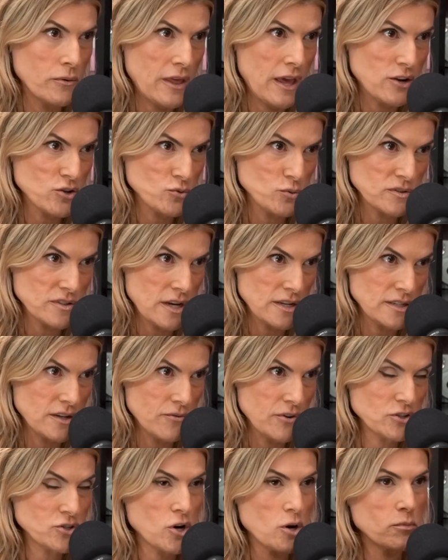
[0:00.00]
the actual
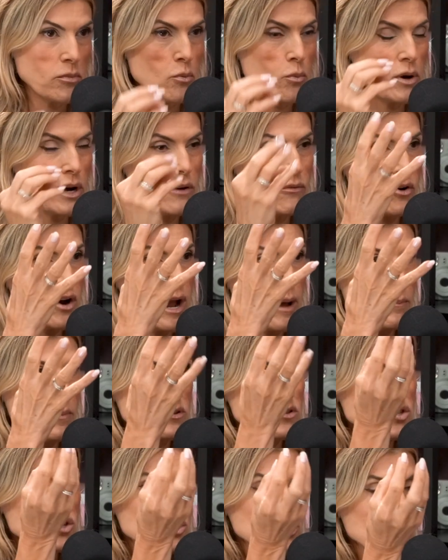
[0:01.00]
scientific term, but whatever
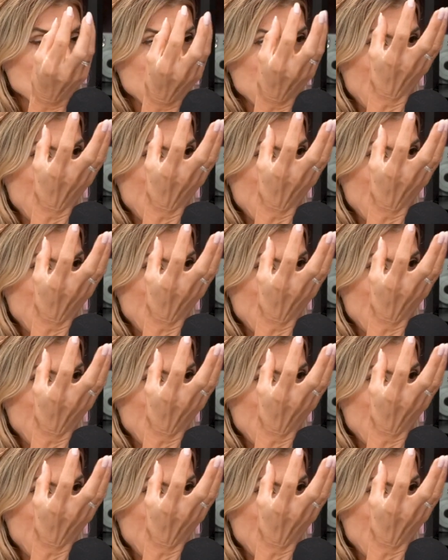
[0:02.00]
happens to the